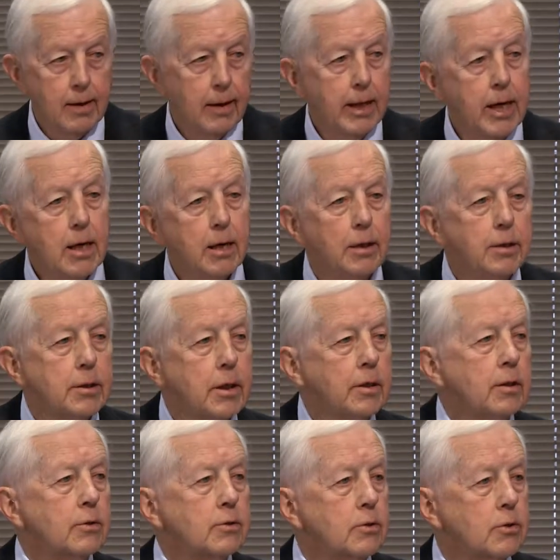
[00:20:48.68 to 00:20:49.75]
He
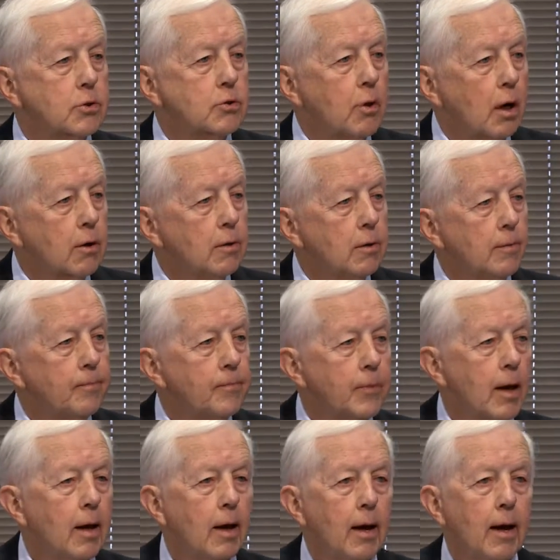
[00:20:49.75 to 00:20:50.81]
continues to struggle.
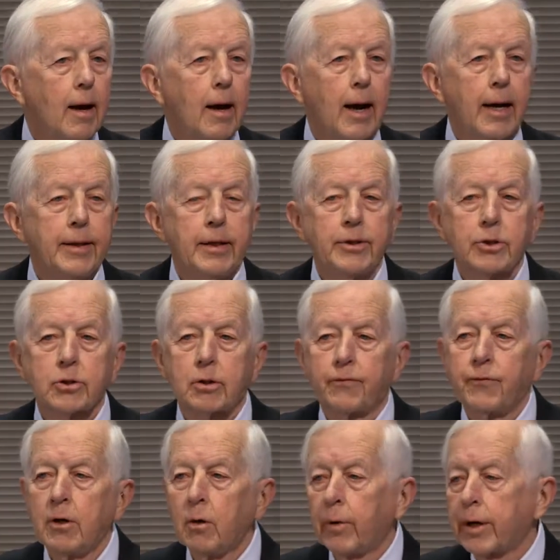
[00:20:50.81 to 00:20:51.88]
And then just a
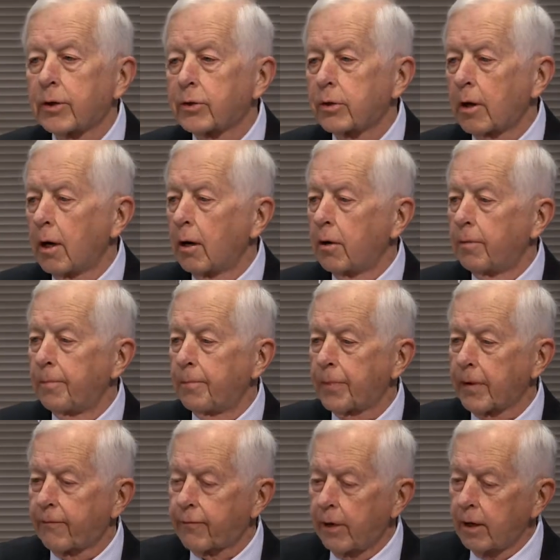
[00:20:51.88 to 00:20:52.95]
few weeks ago,
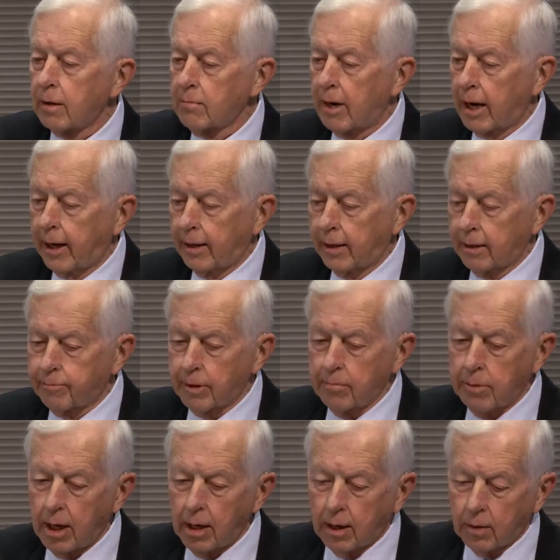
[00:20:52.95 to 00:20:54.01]
a friend of mine had been
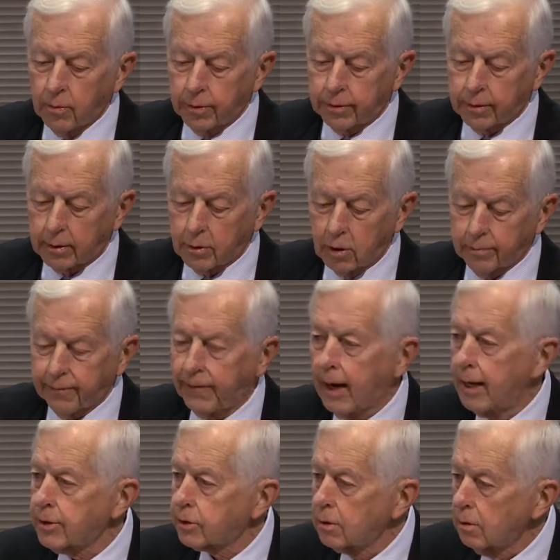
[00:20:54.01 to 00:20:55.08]
meeting with a group of
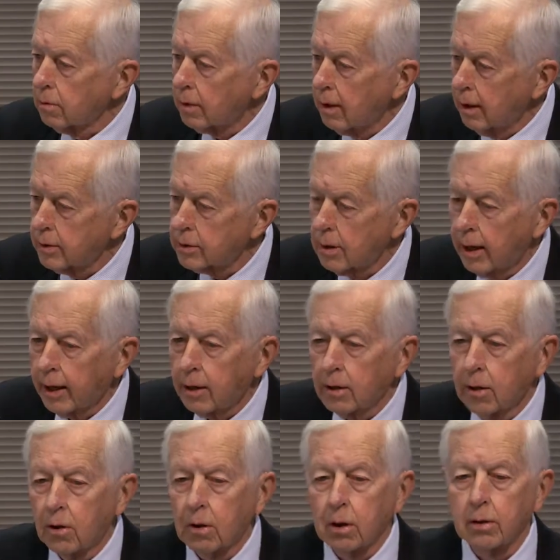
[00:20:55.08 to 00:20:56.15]
high school kids in
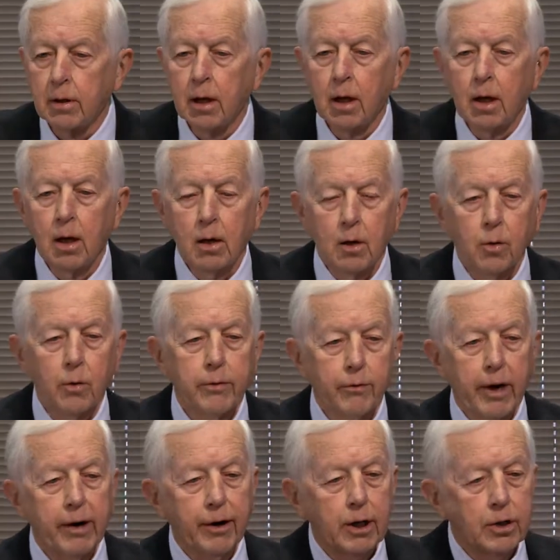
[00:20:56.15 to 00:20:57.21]
Angola who were
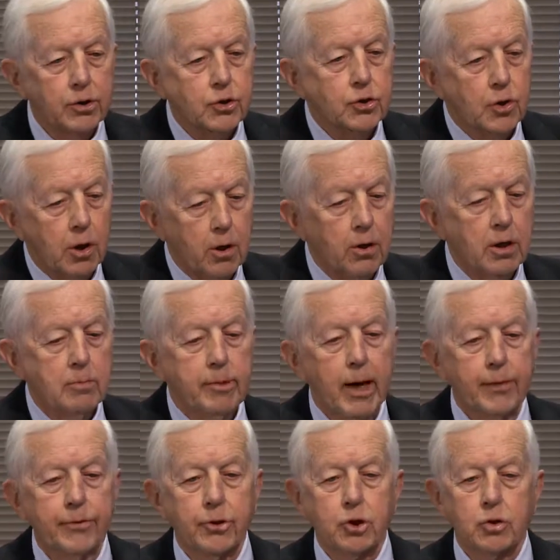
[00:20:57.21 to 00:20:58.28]
very concerned
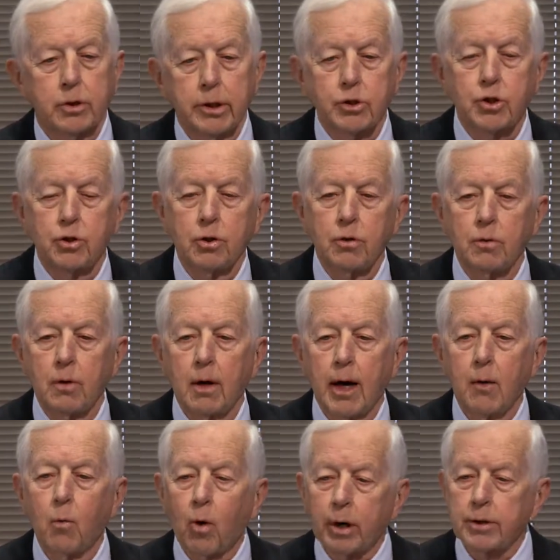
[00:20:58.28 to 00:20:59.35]
about this issue
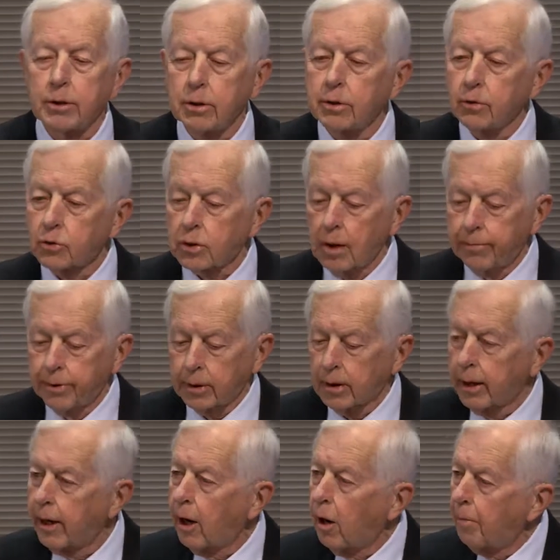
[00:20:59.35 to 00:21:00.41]
and wanted to do something to
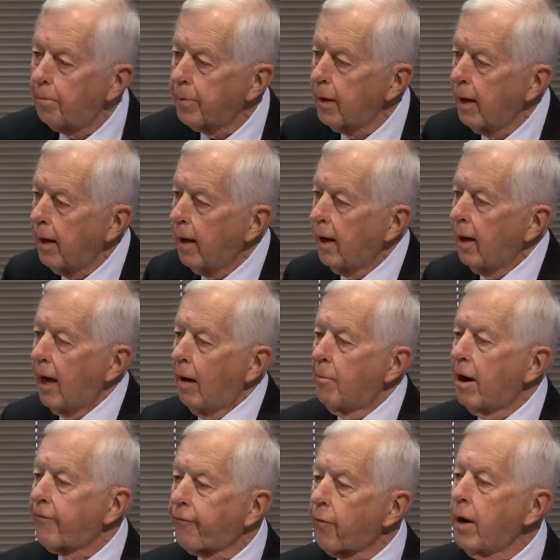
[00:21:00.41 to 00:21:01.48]
help. And
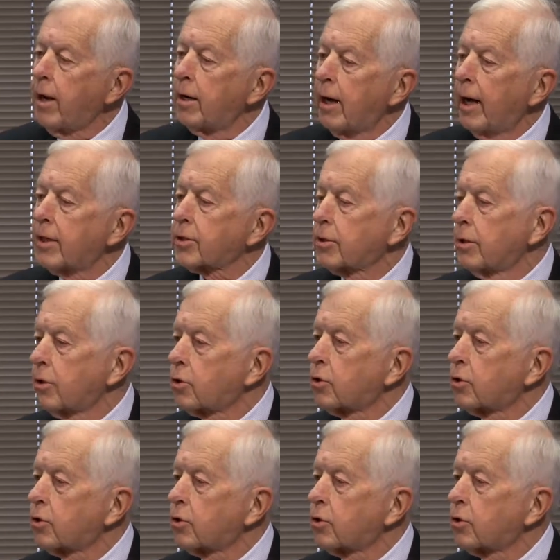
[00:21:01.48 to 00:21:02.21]
my friend asked these